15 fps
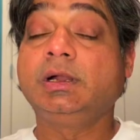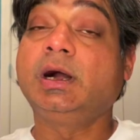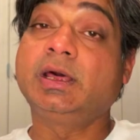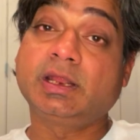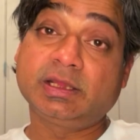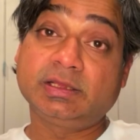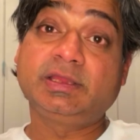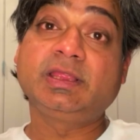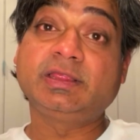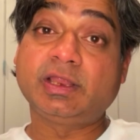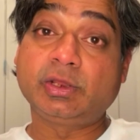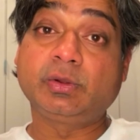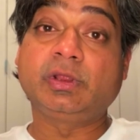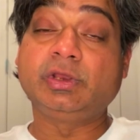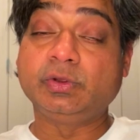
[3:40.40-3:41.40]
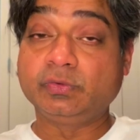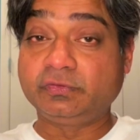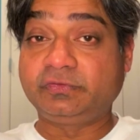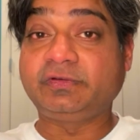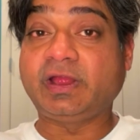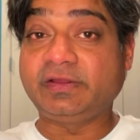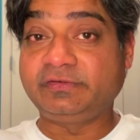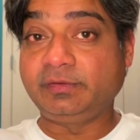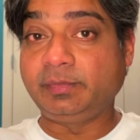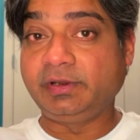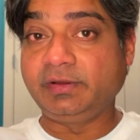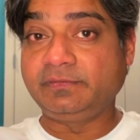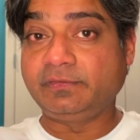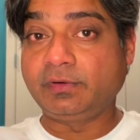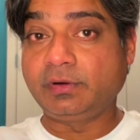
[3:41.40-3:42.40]
Another thing that you can use
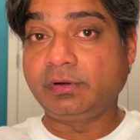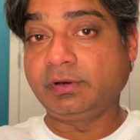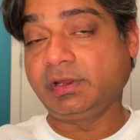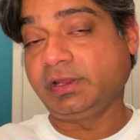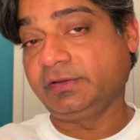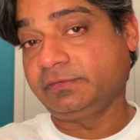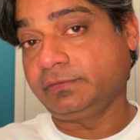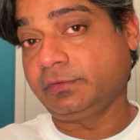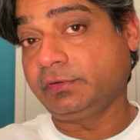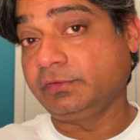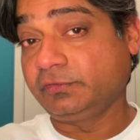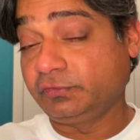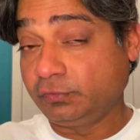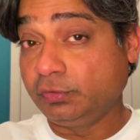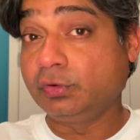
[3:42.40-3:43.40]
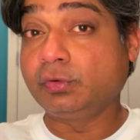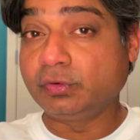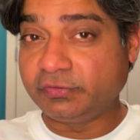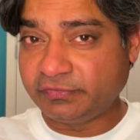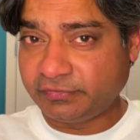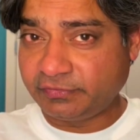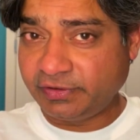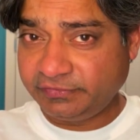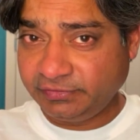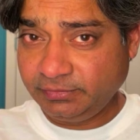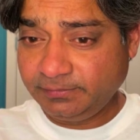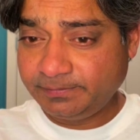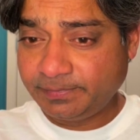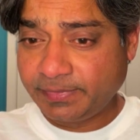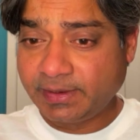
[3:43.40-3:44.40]
ChatGPT for is for pseudocode generation.